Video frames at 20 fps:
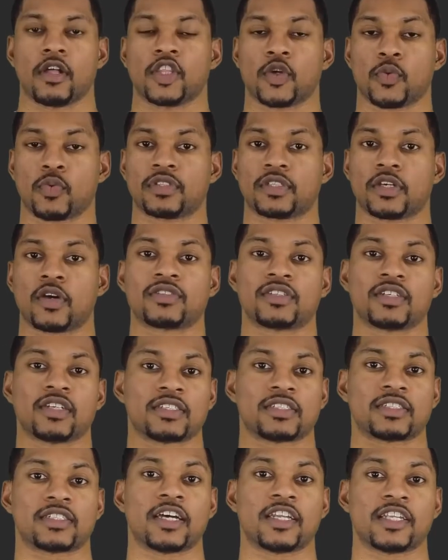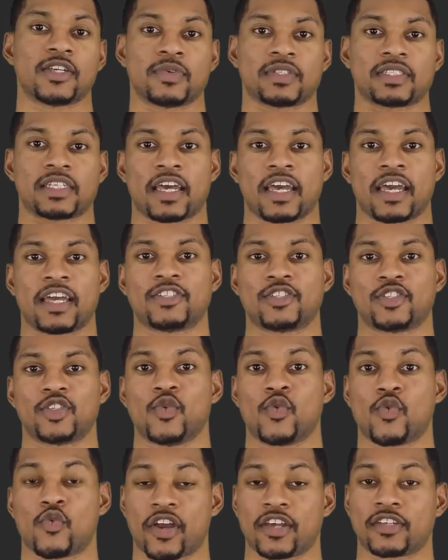The results of the study was that
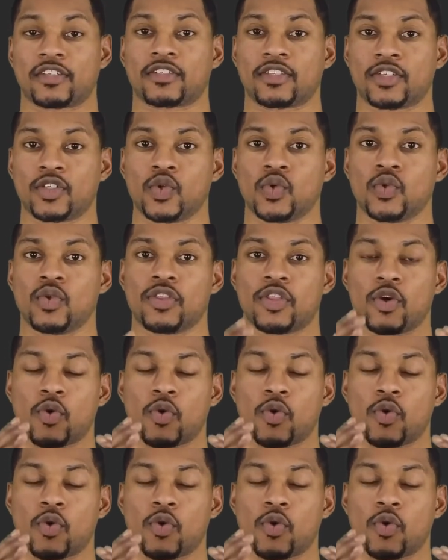H2 rescued